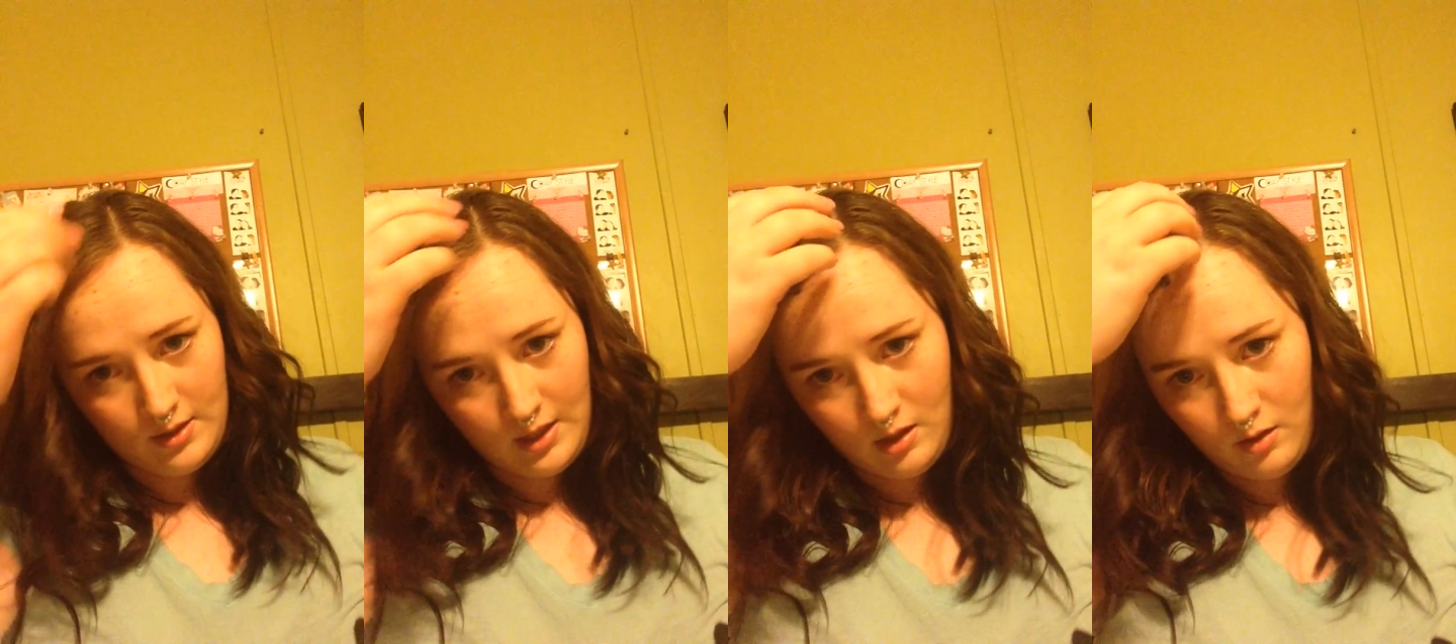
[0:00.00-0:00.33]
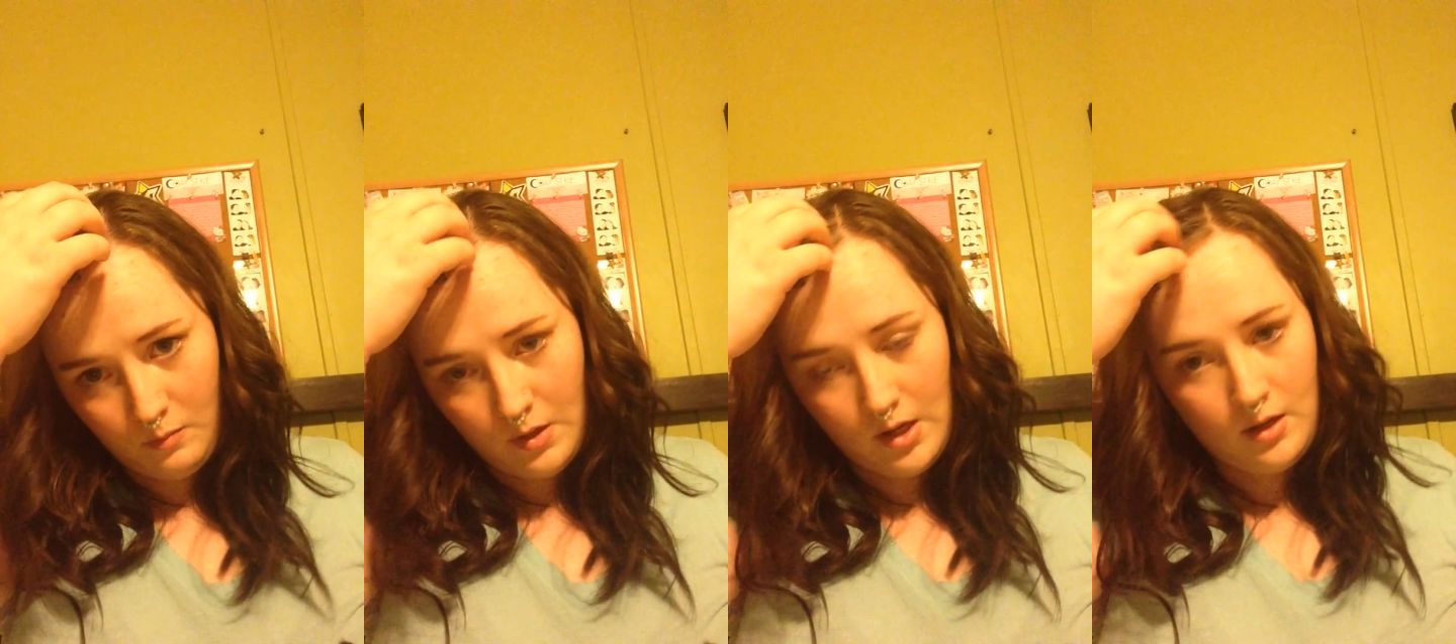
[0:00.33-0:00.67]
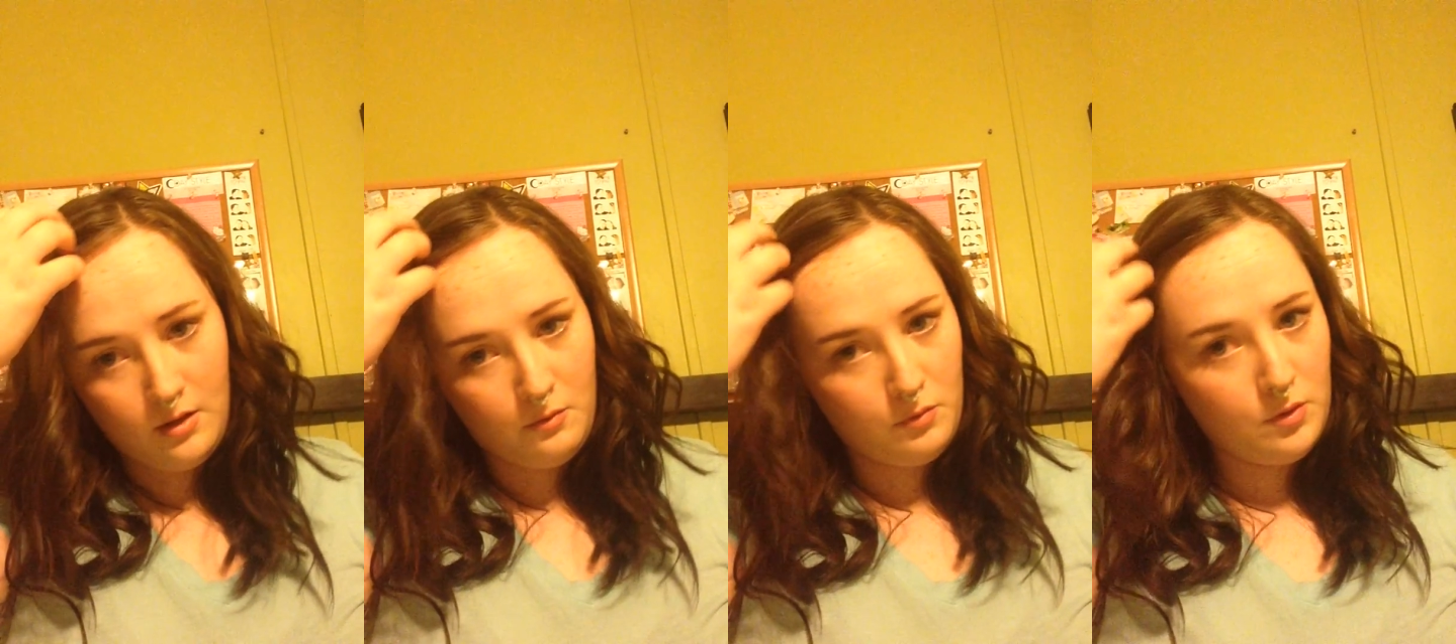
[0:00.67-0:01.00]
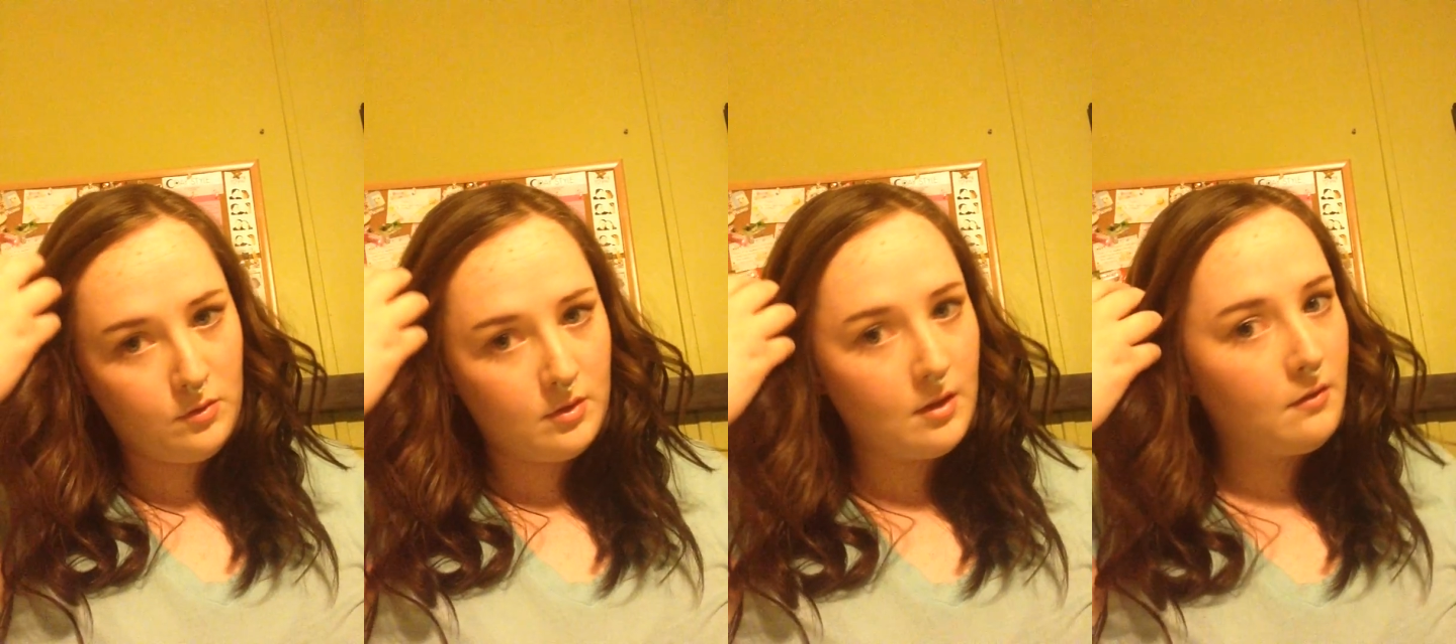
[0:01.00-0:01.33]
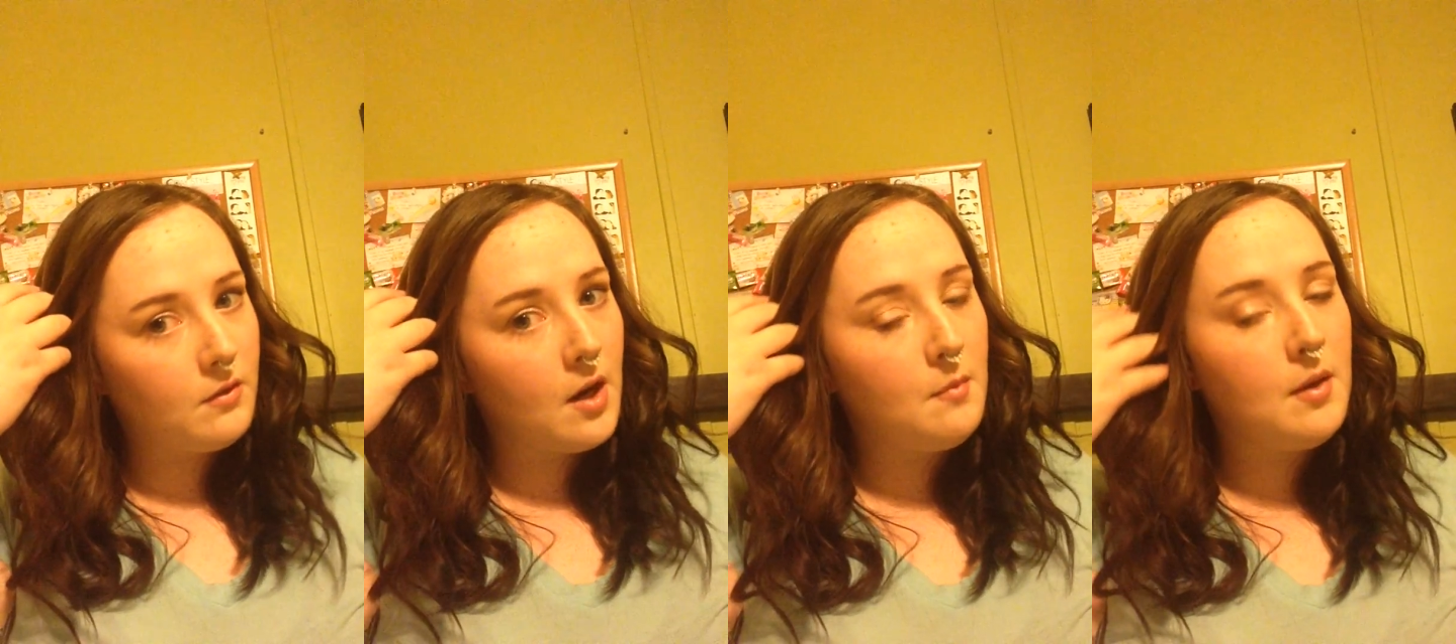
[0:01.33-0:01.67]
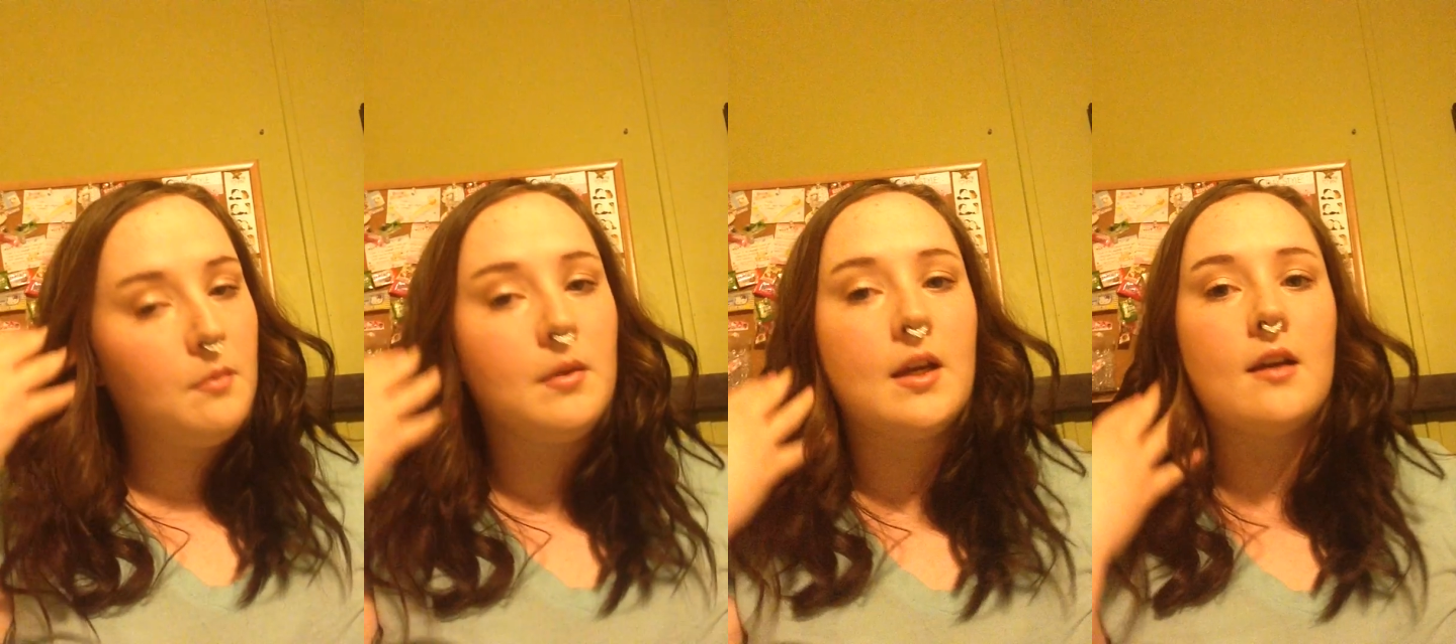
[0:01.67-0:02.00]
tell by the roots that have come
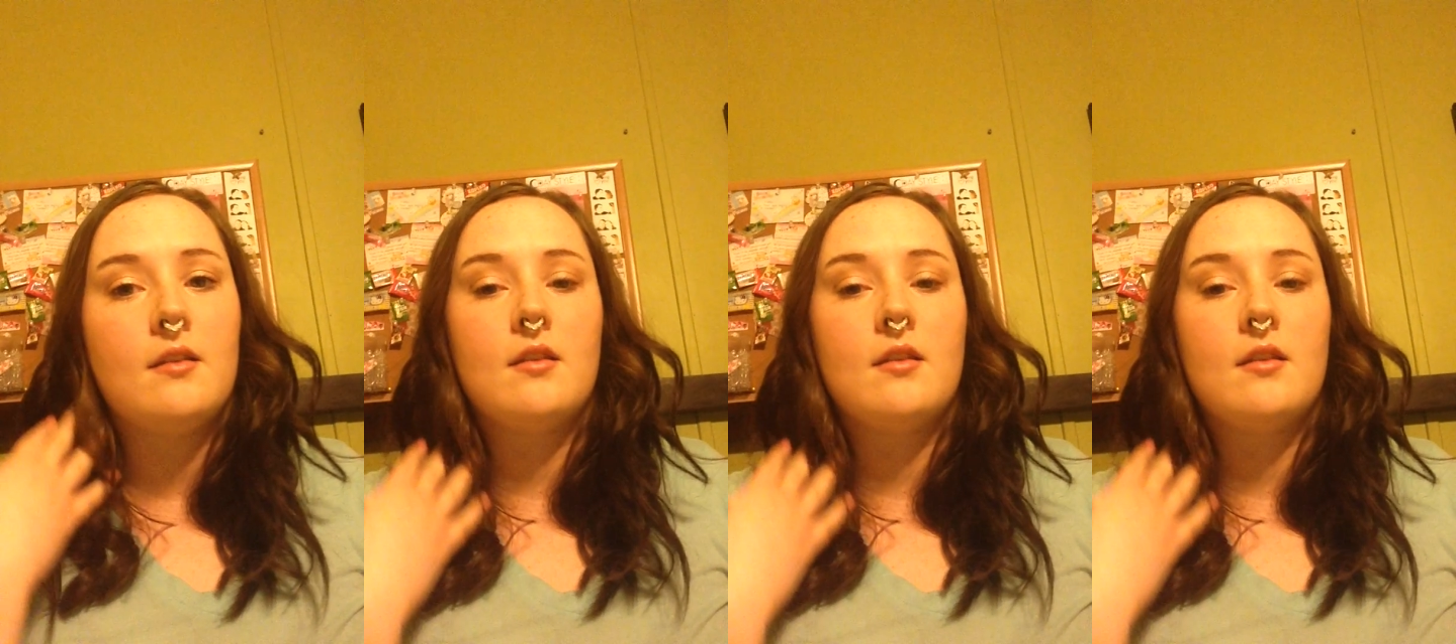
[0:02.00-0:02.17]
in because